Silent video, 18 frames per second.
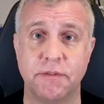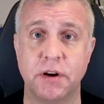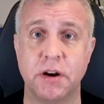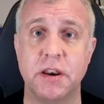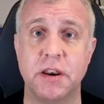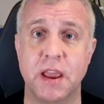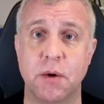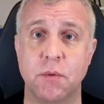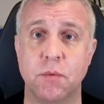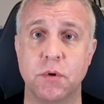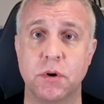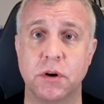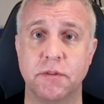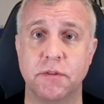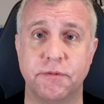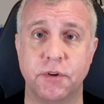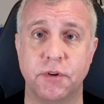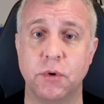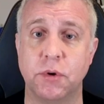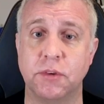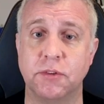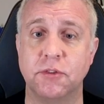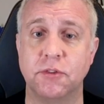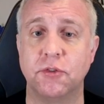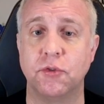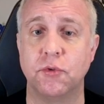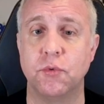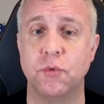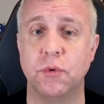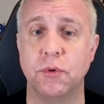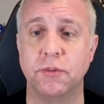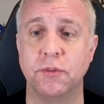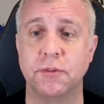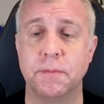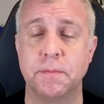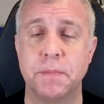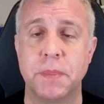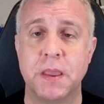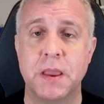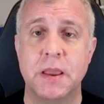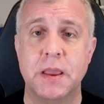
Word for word: of our network focused tools.